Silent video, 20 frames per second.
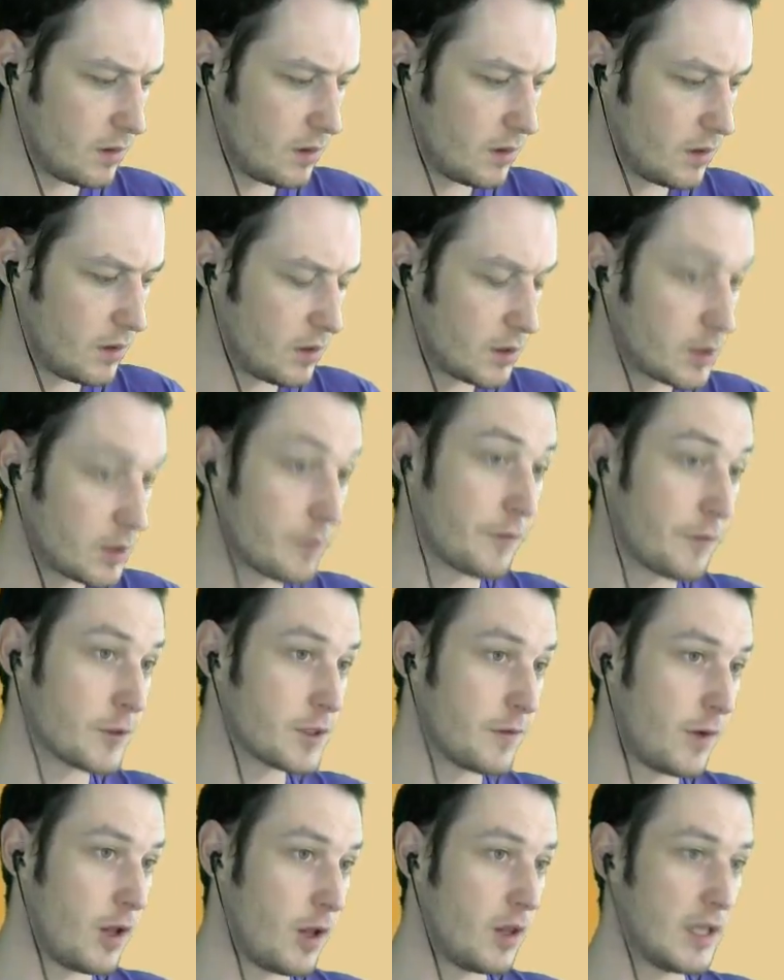So first of
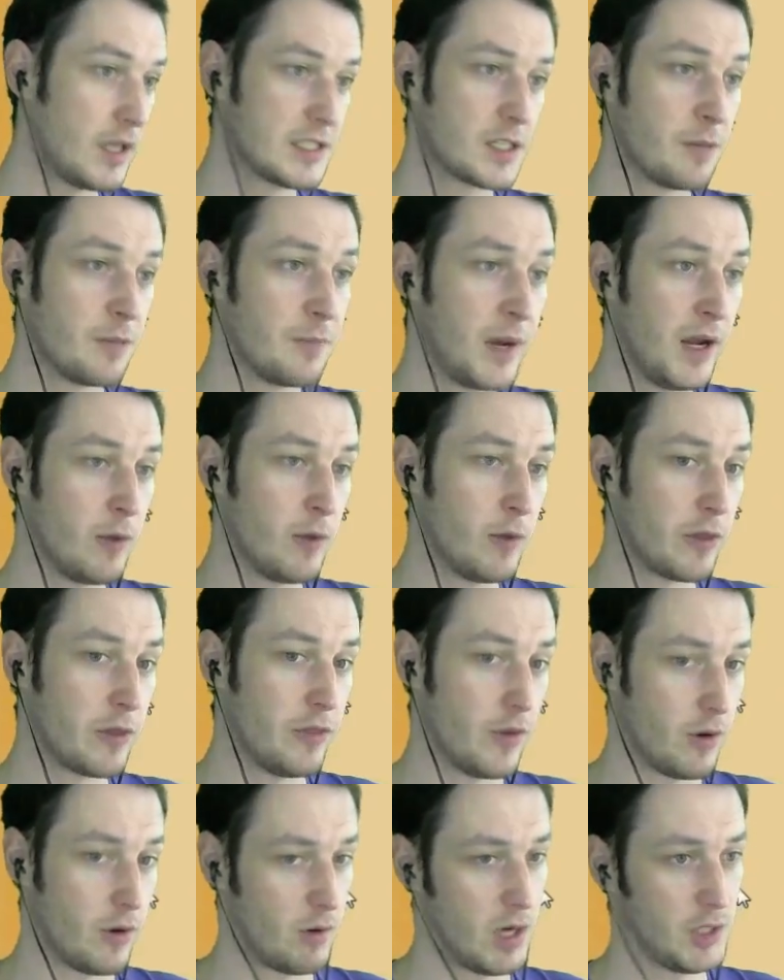all, it's competing with
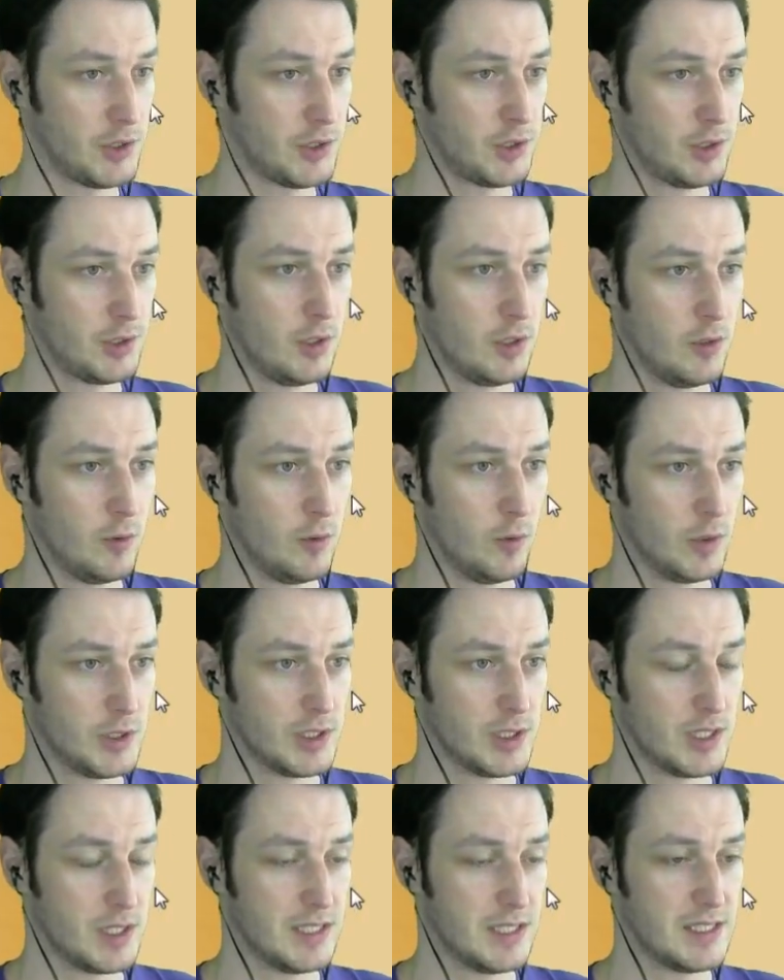Nourish, which
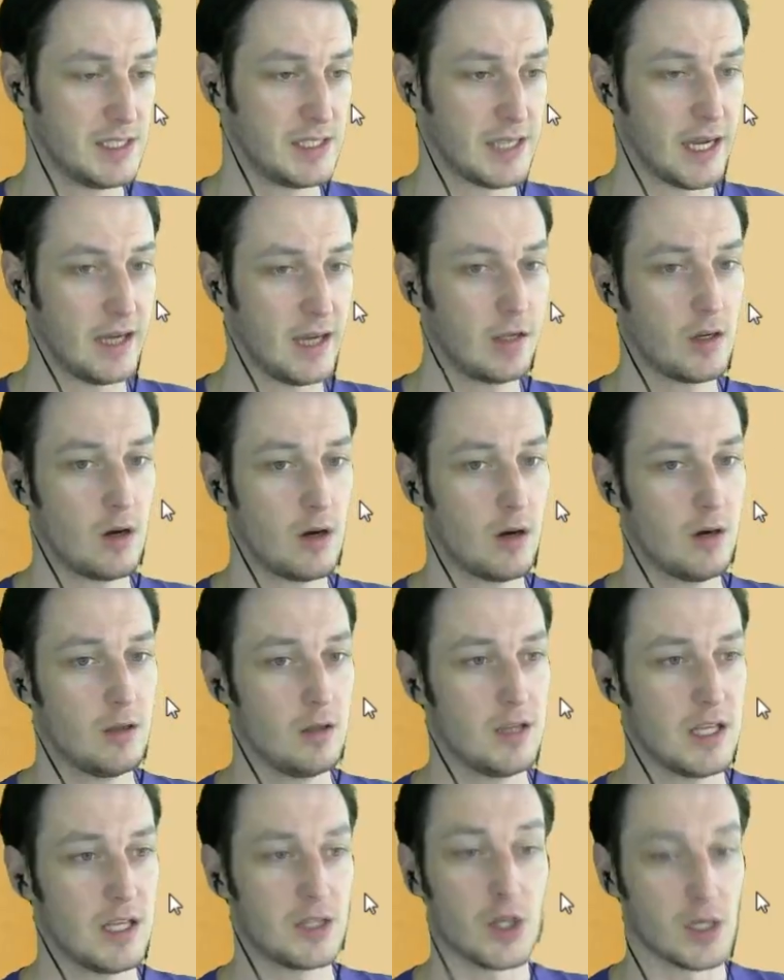is an insane card
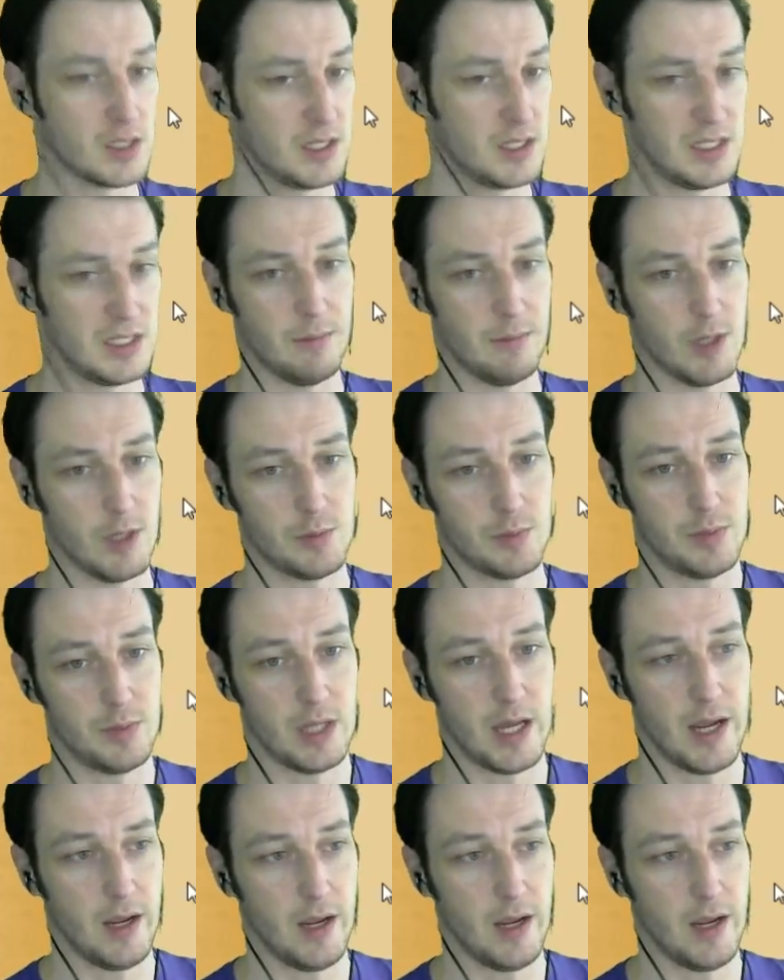that doesn't see much play.